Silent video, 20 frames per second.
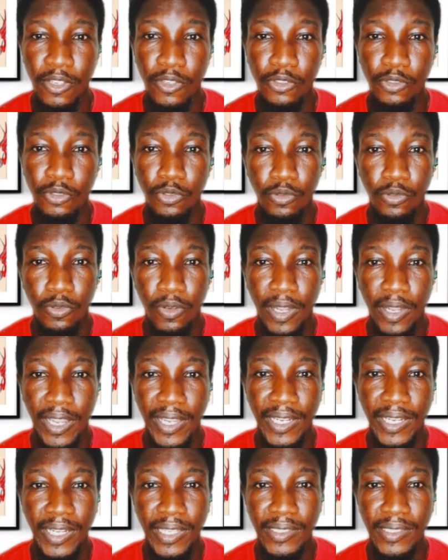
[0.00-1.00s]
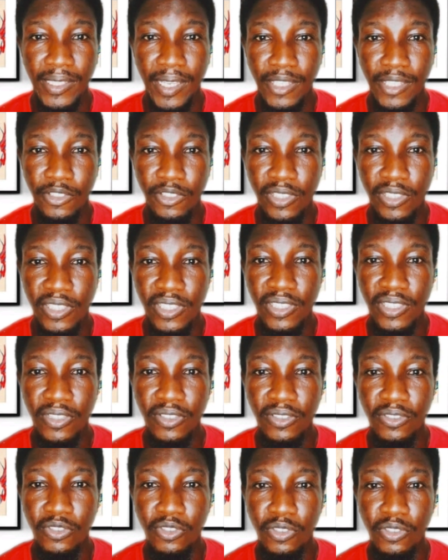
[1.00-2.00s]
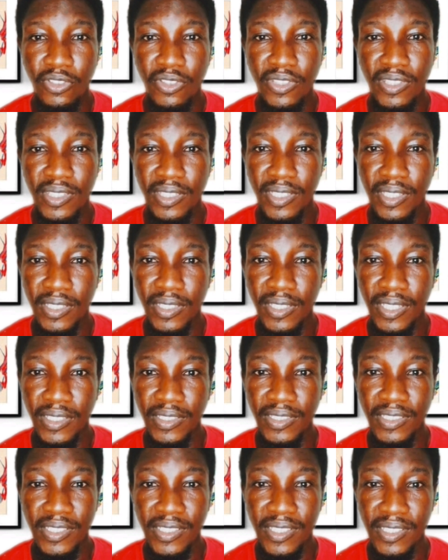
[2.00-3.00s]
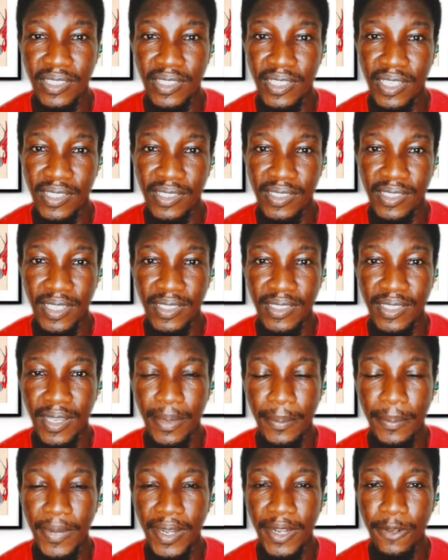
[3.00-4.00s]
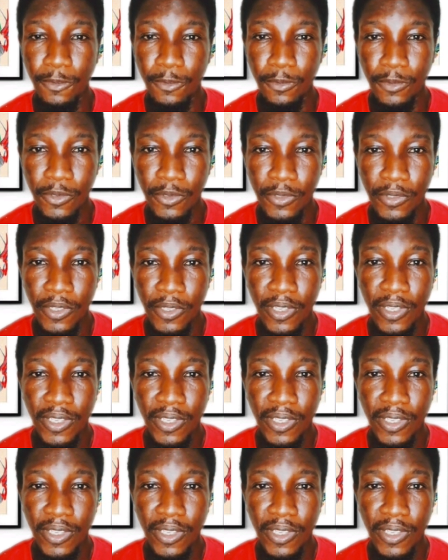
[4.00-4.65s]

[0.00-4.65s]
So I can't actually just say that this is the exact amount